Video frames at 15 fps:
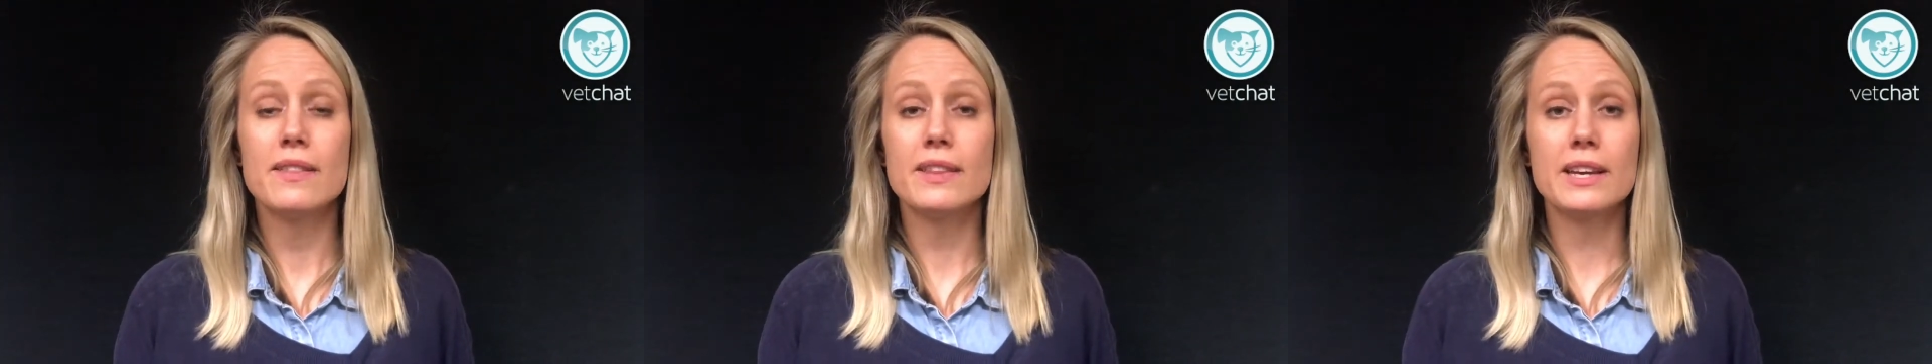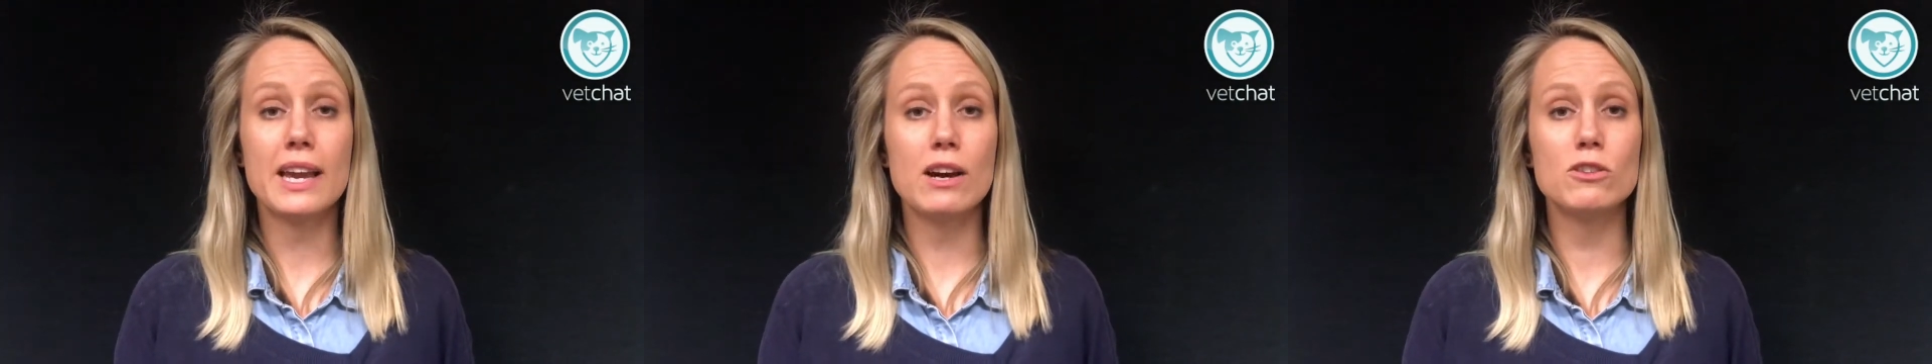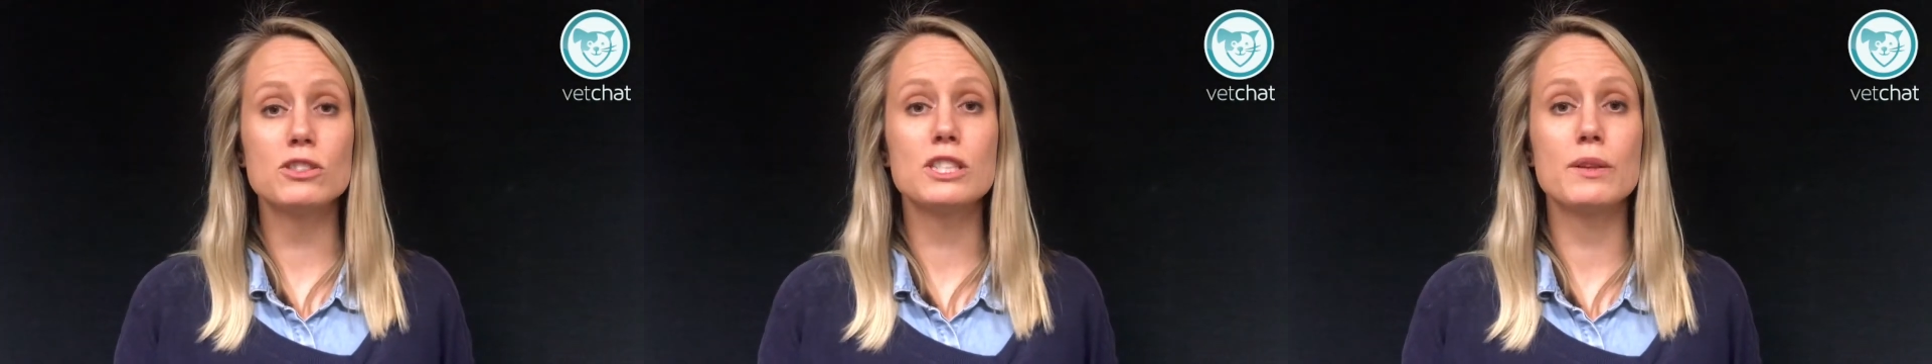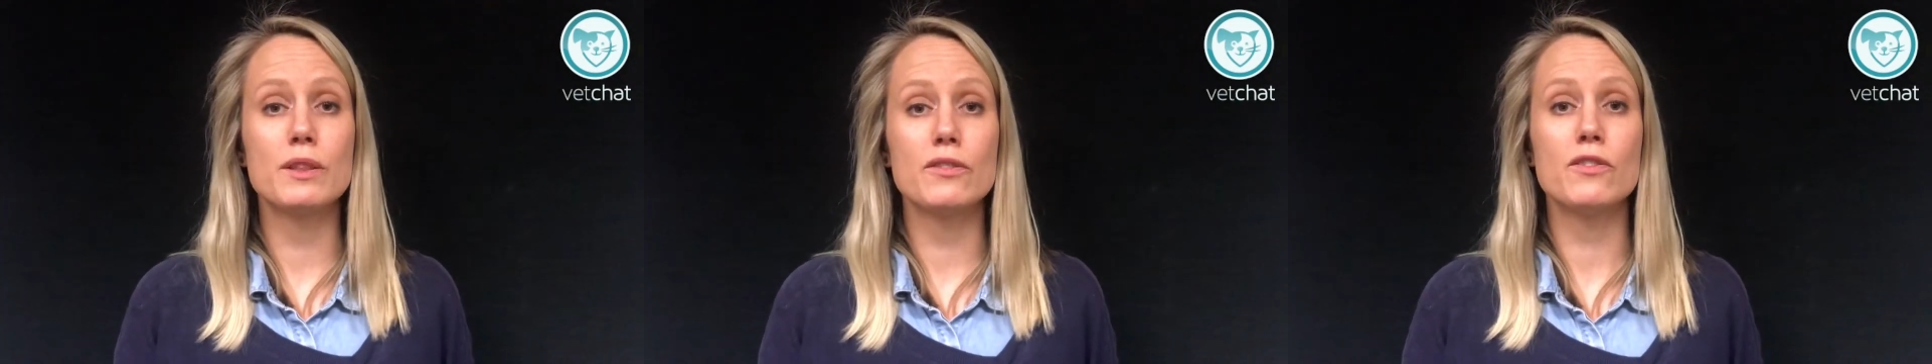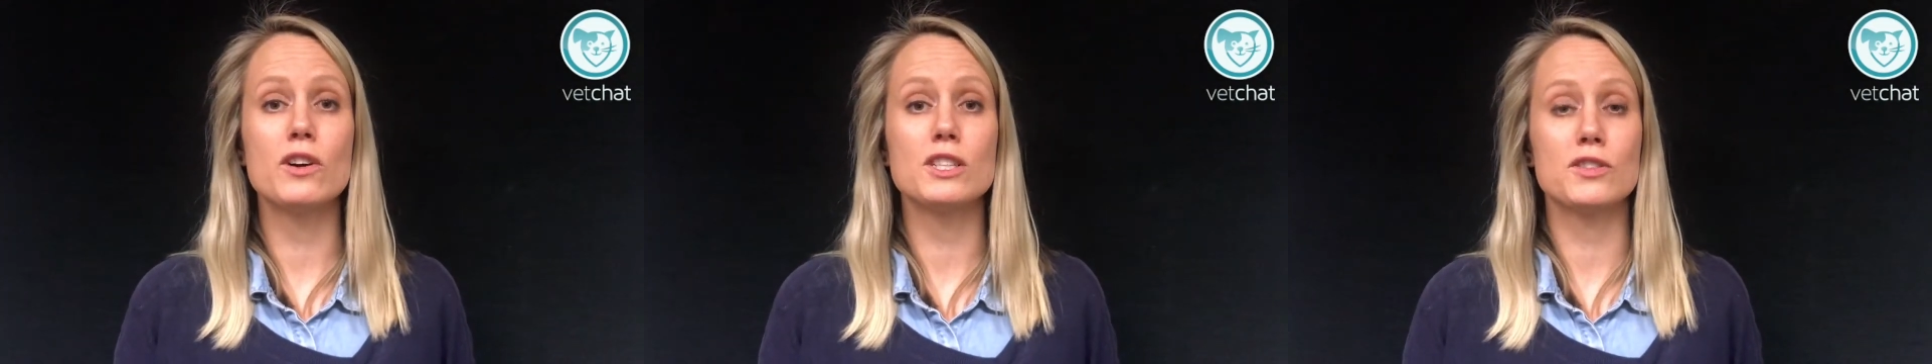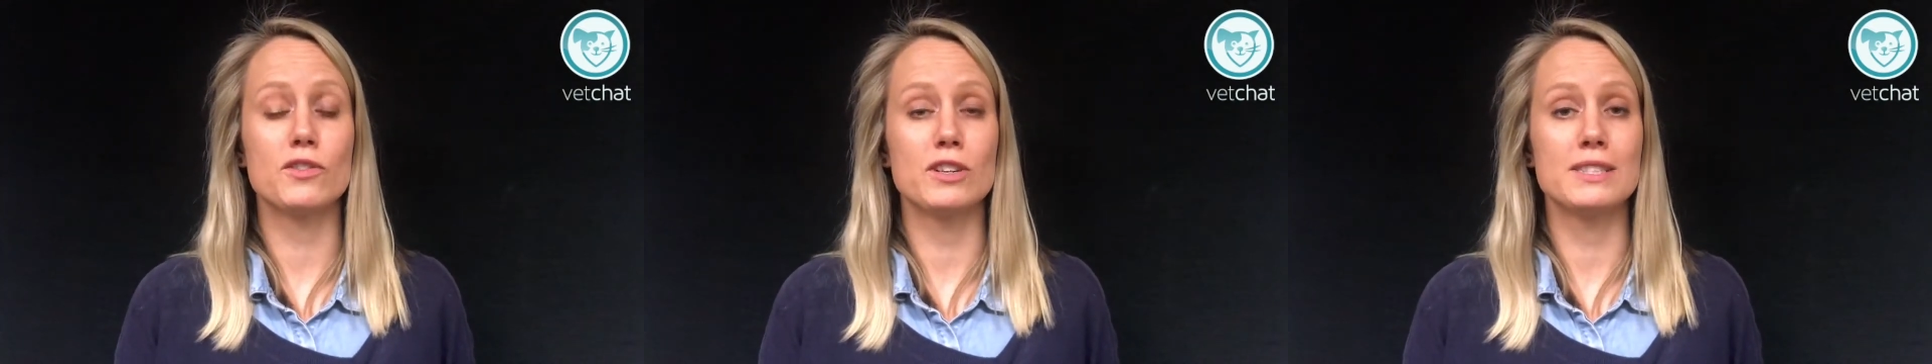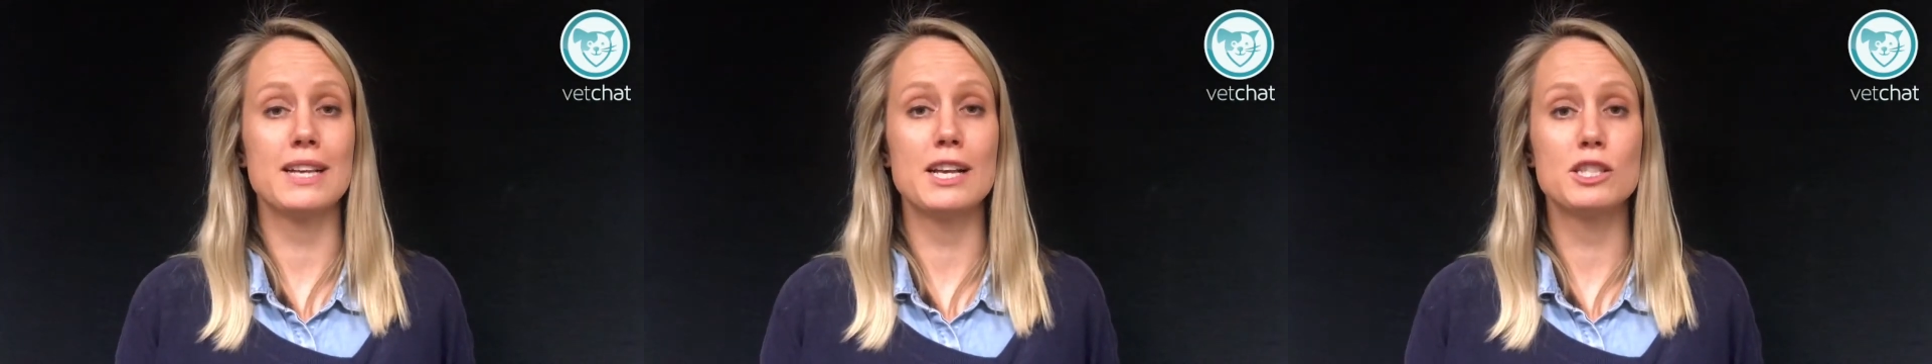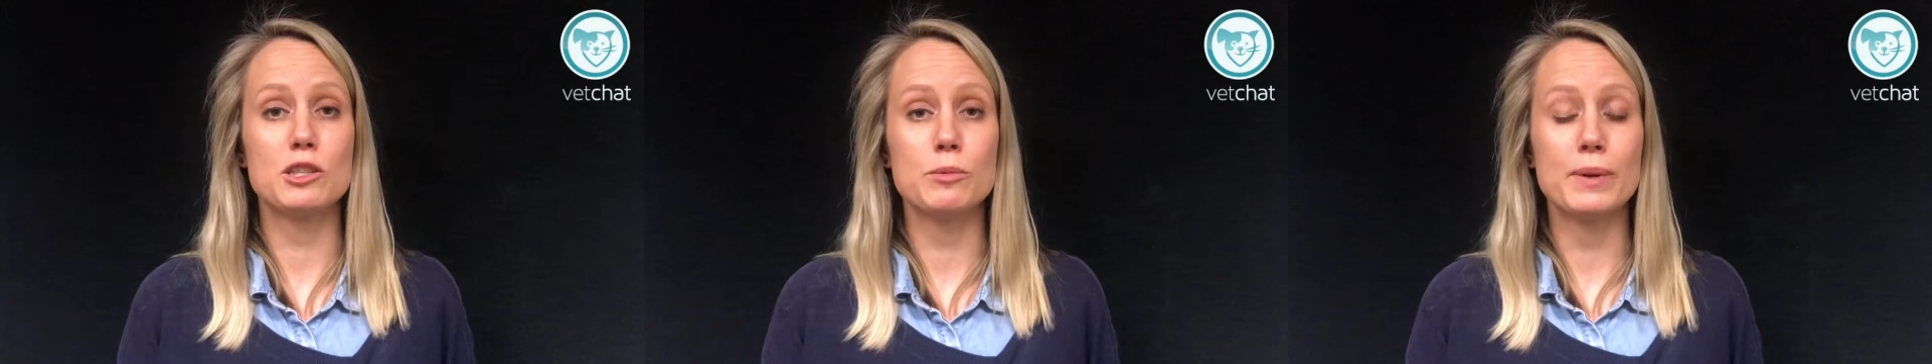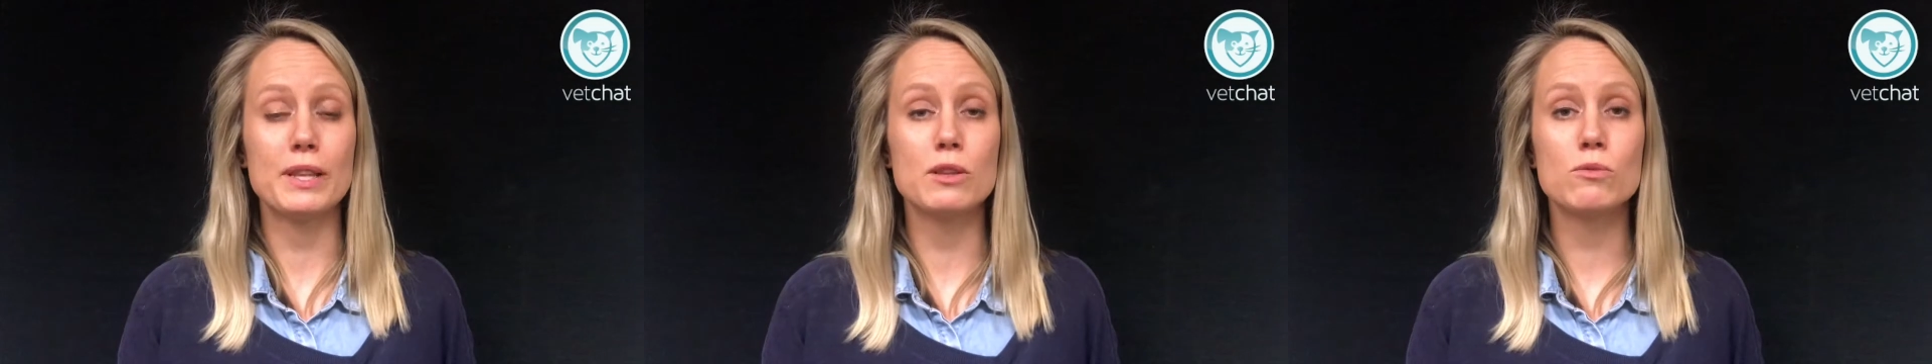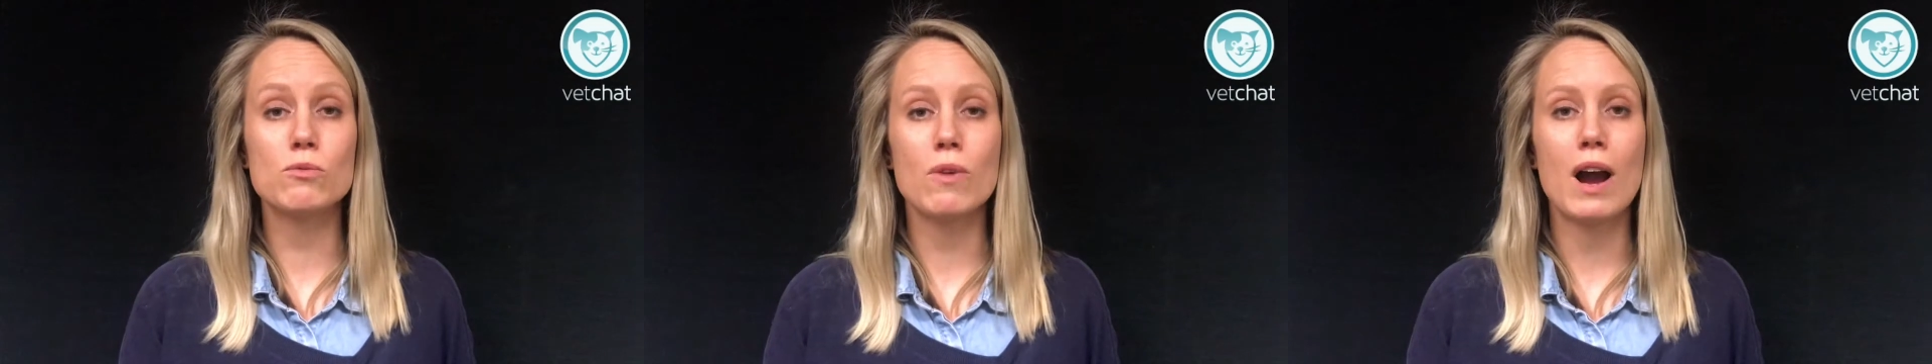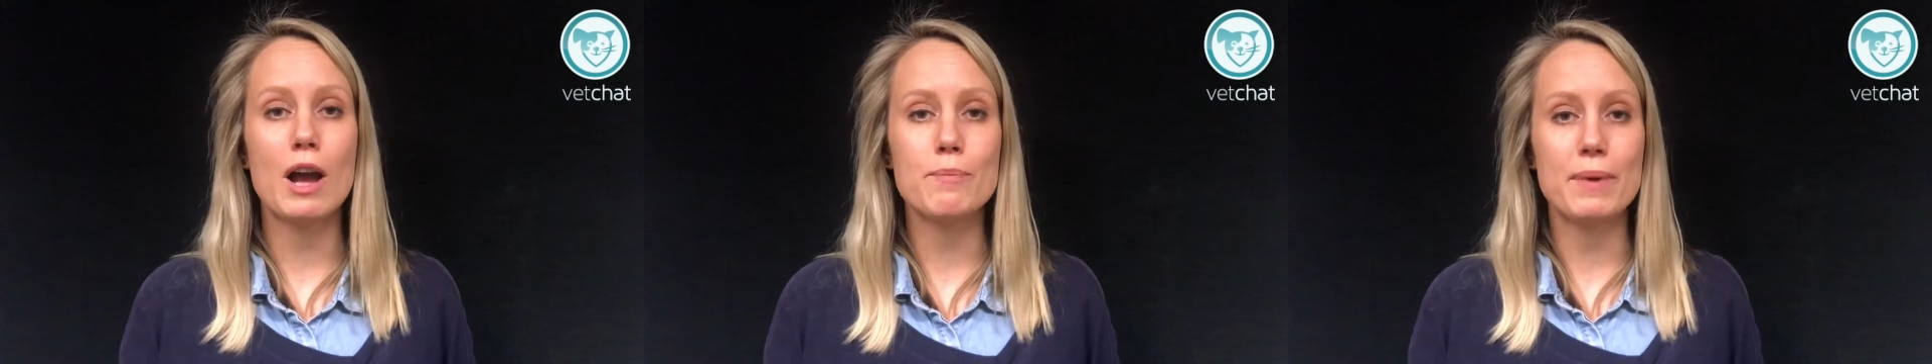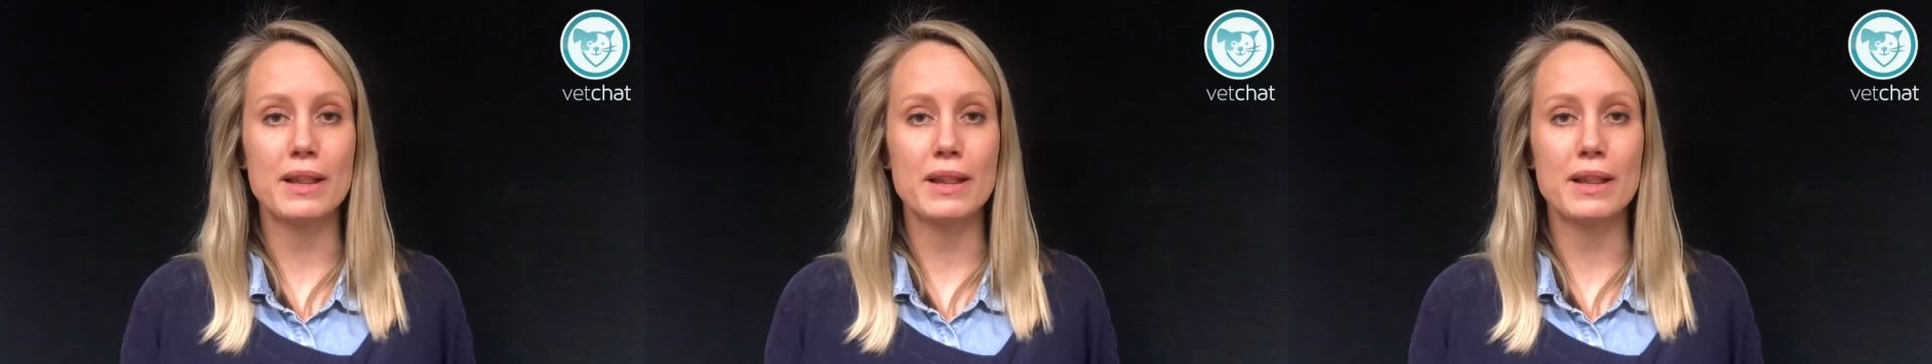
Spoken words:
The calcium, the phosphorus has to be in the right